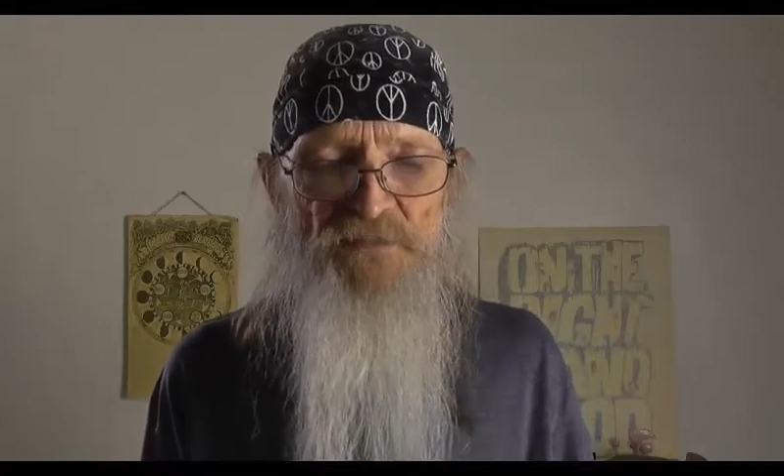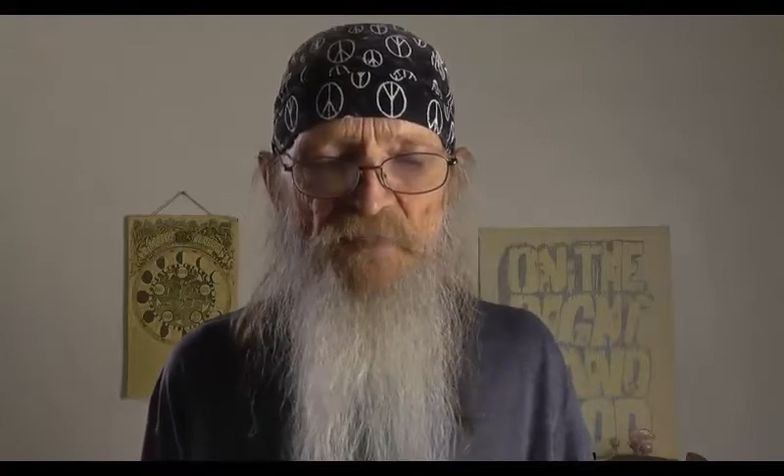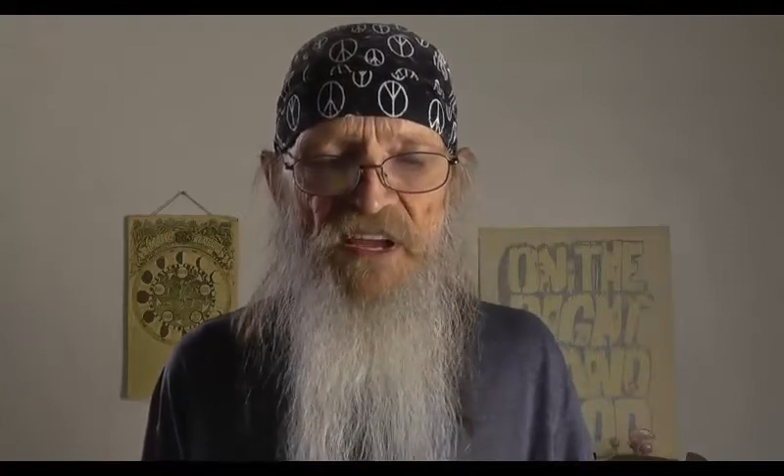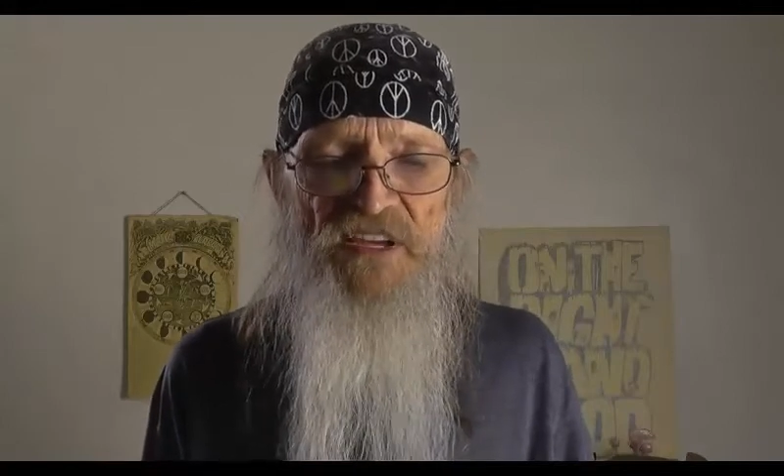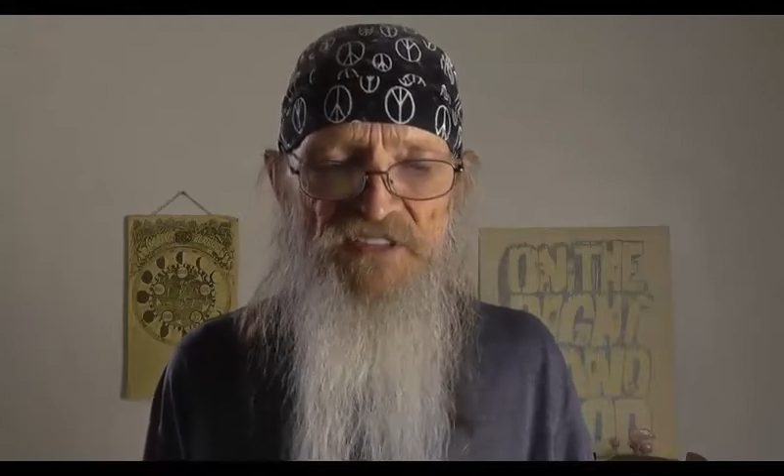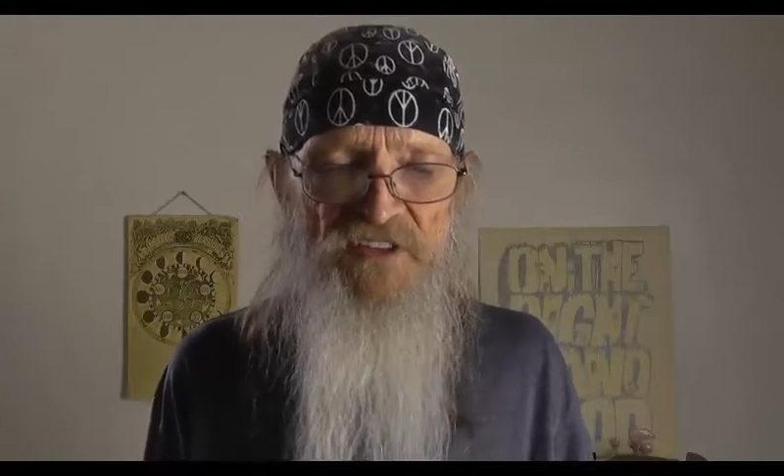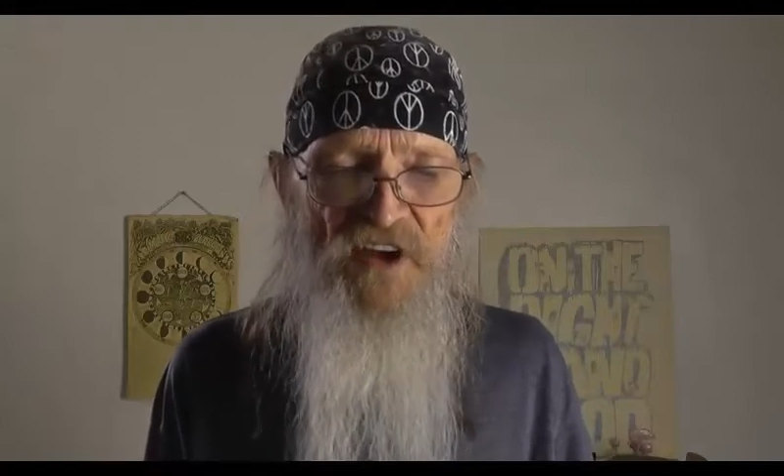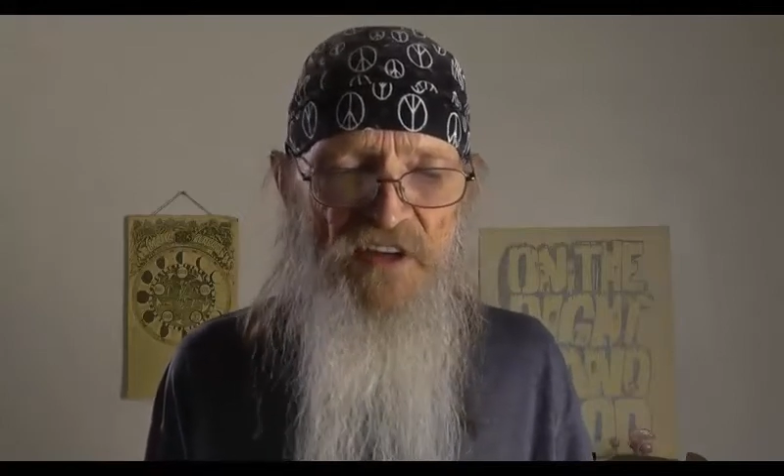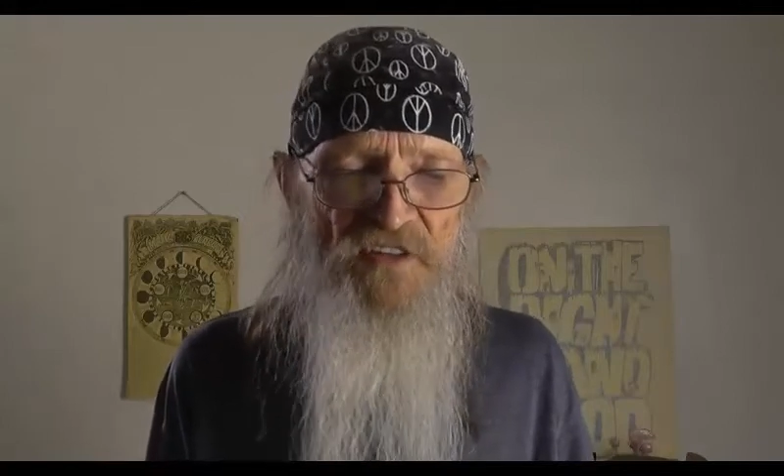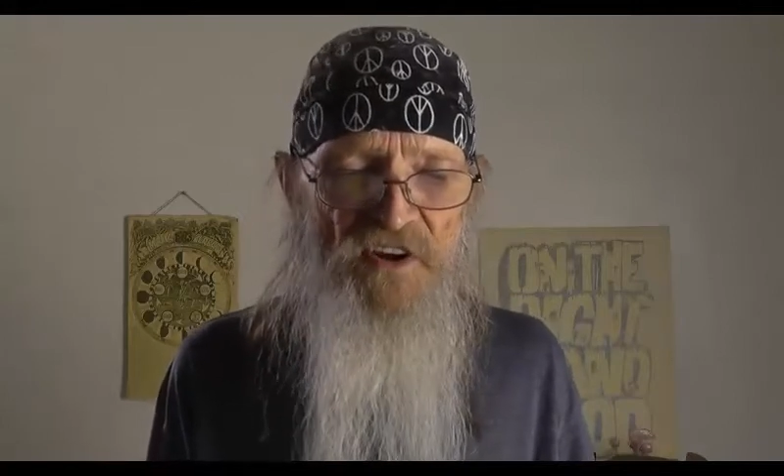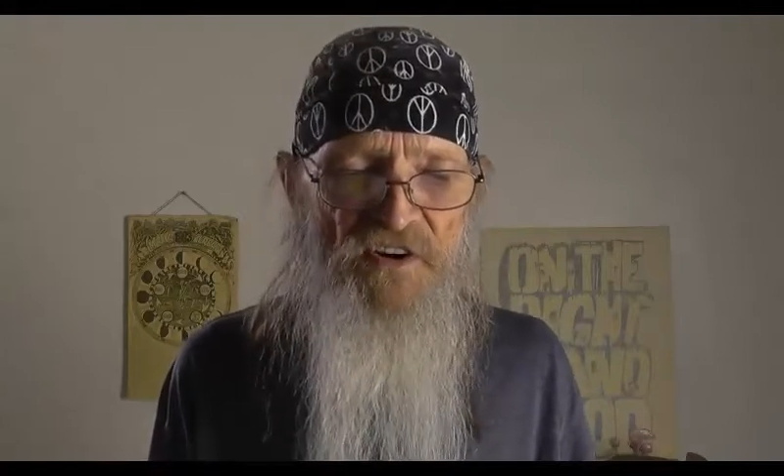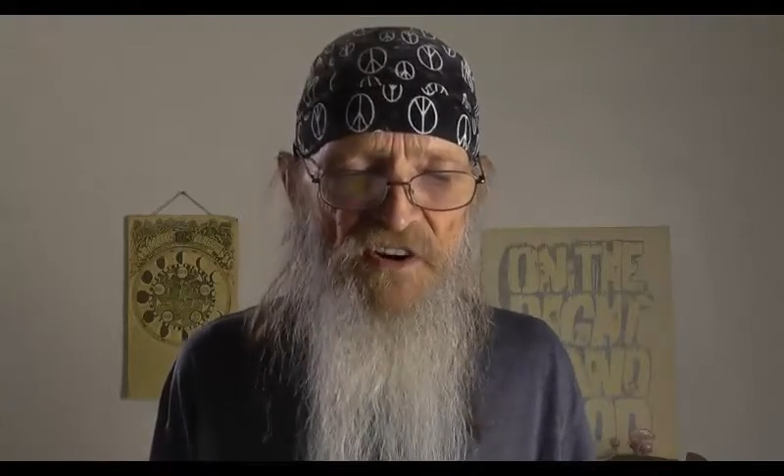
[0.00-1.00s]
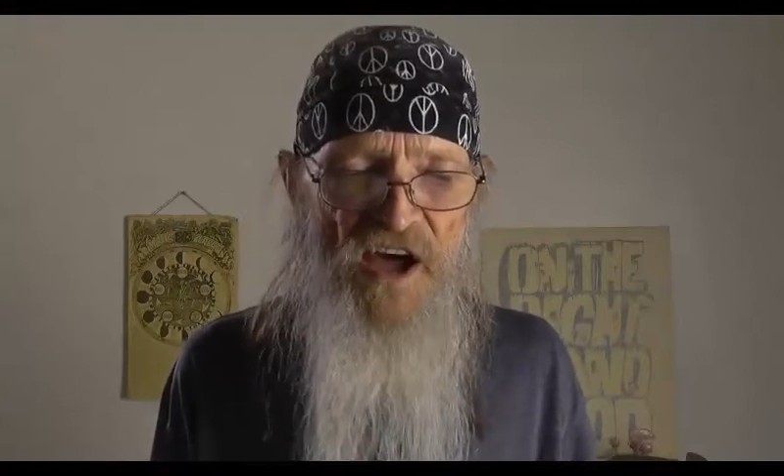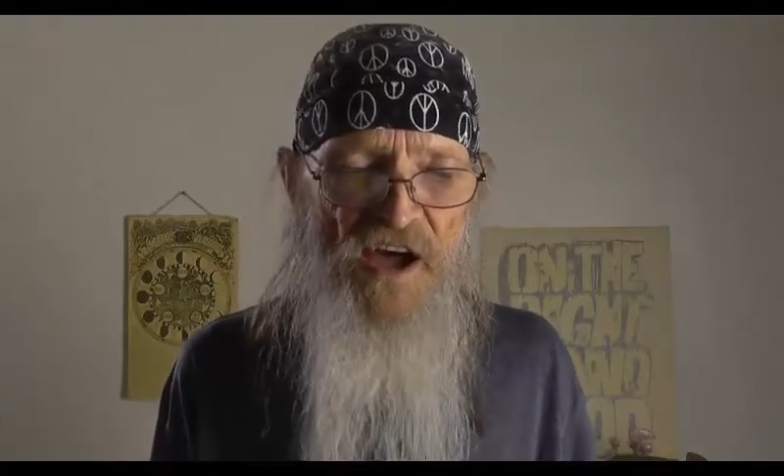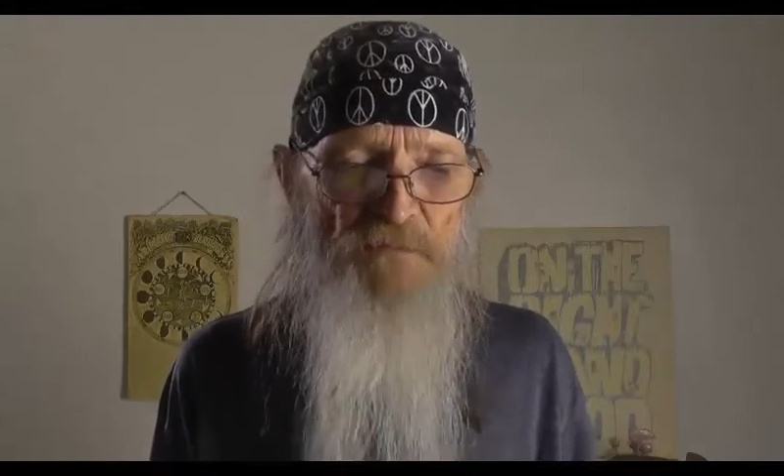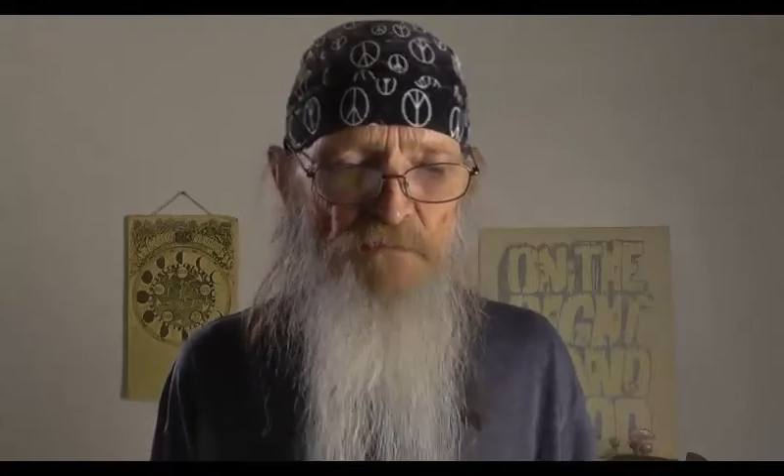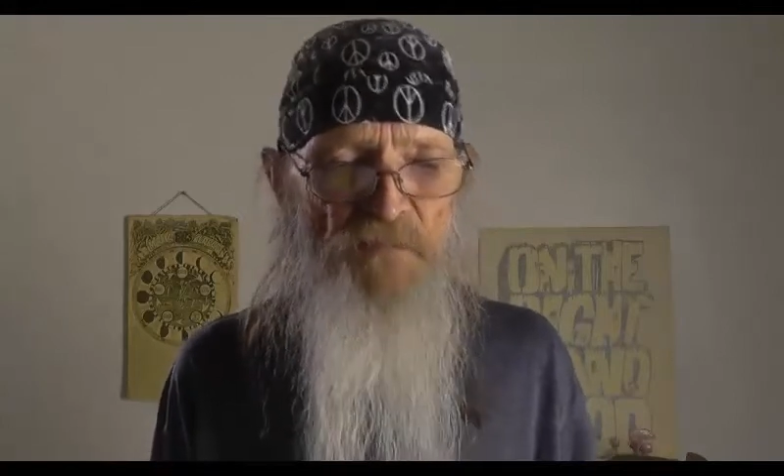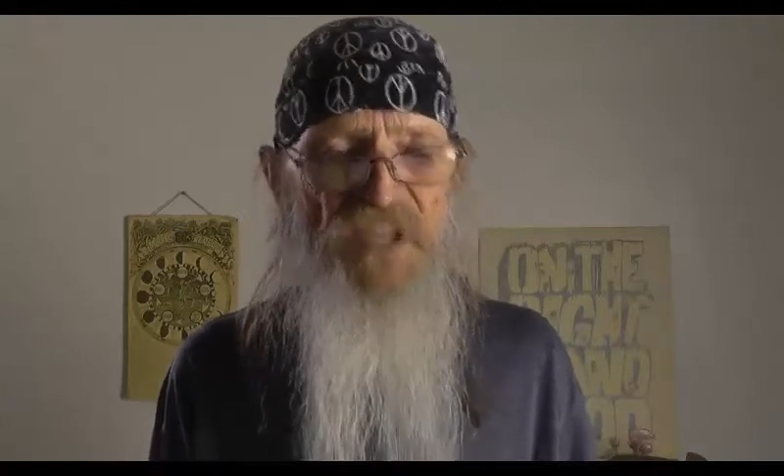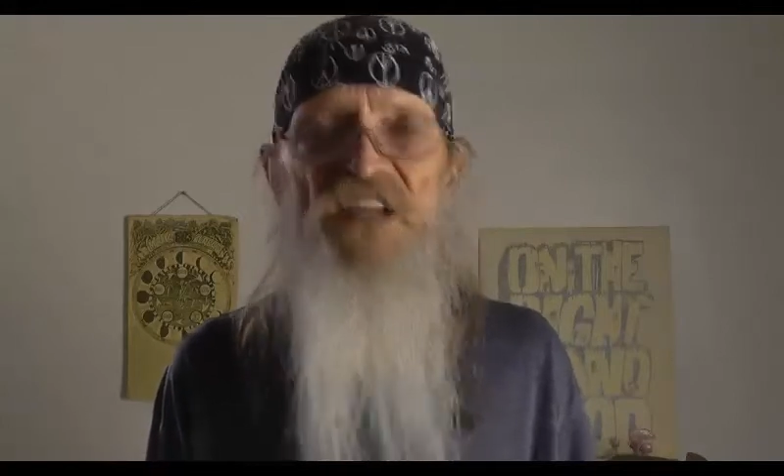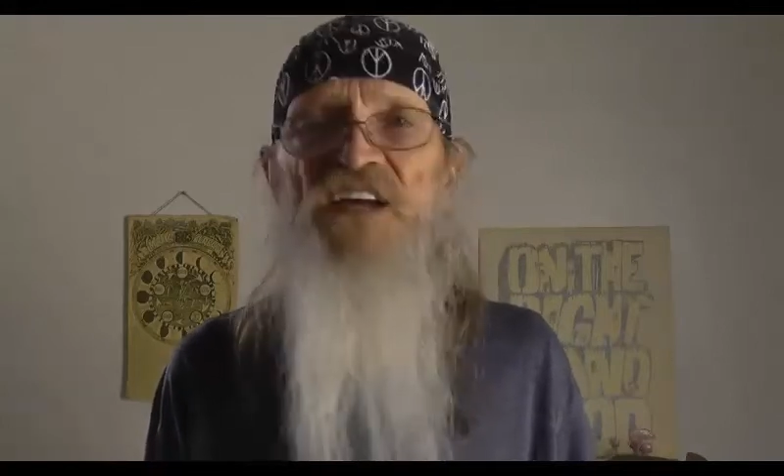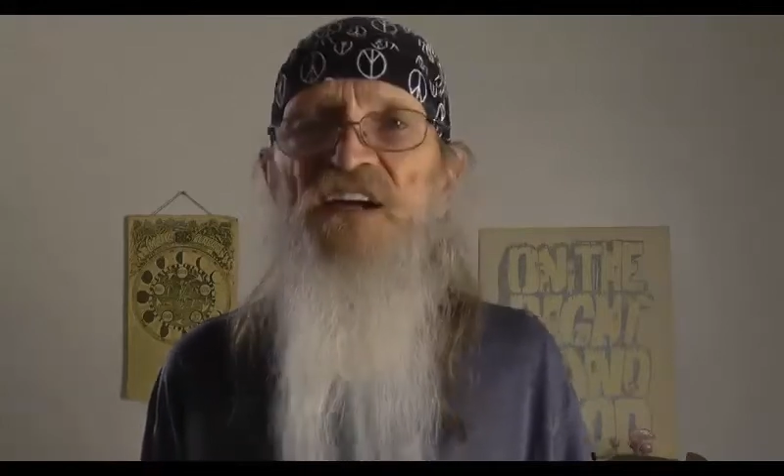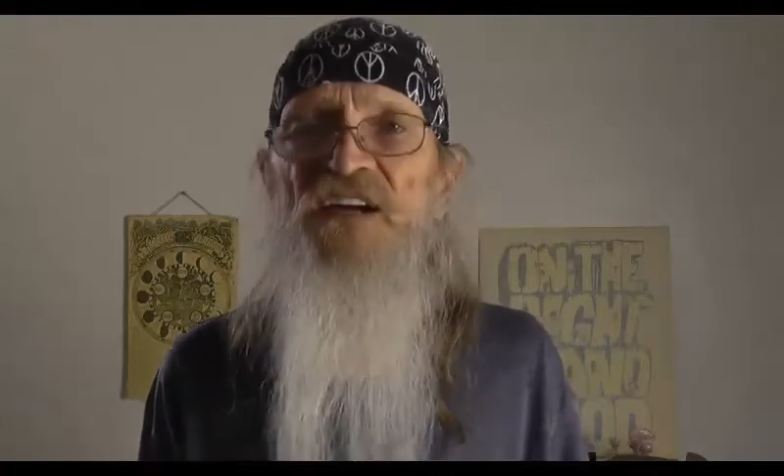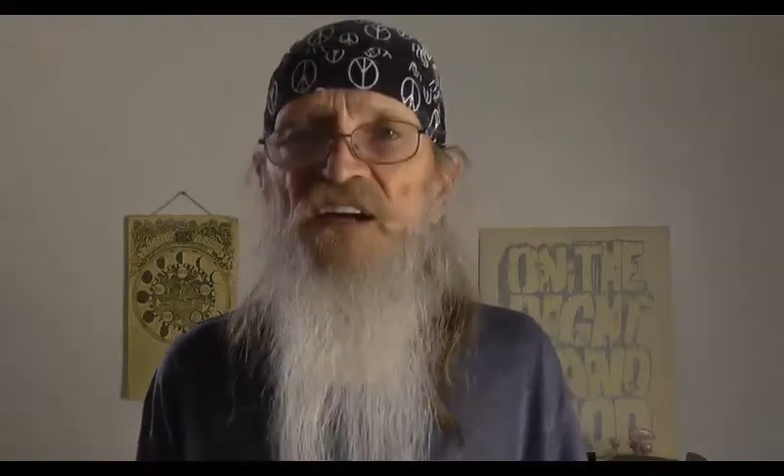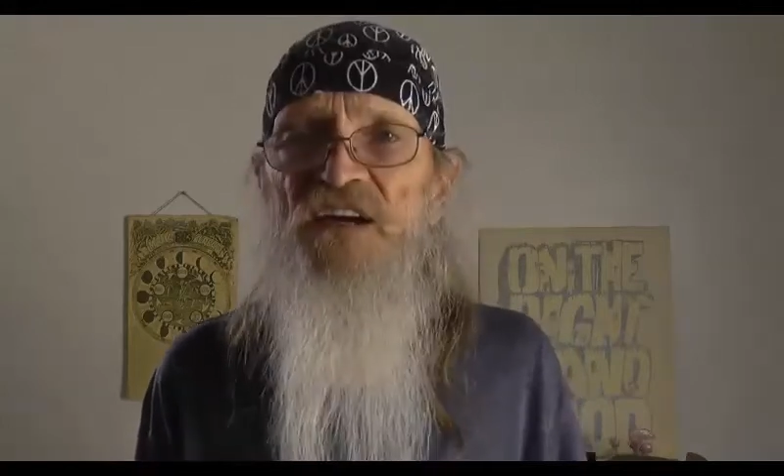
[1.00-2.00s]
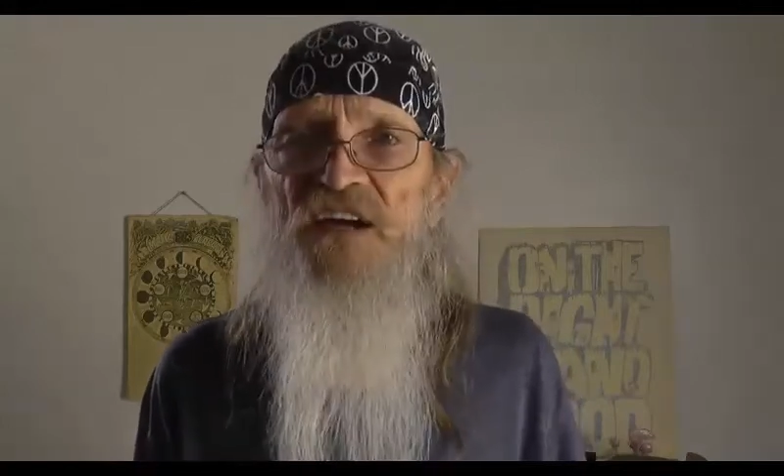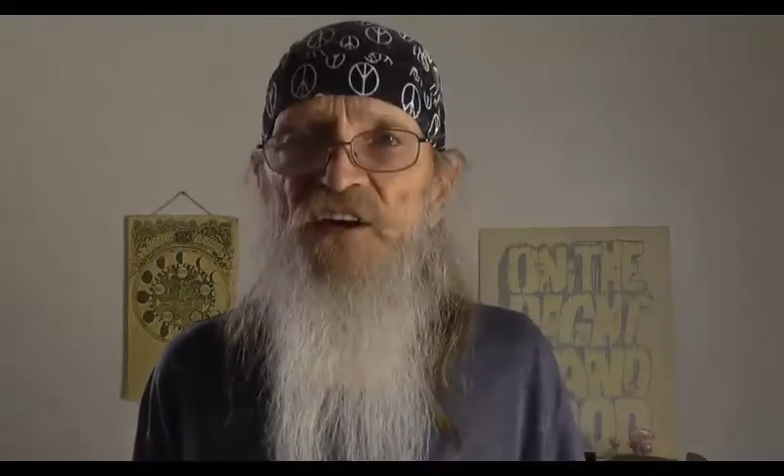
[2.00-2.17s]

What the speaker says: based on there not being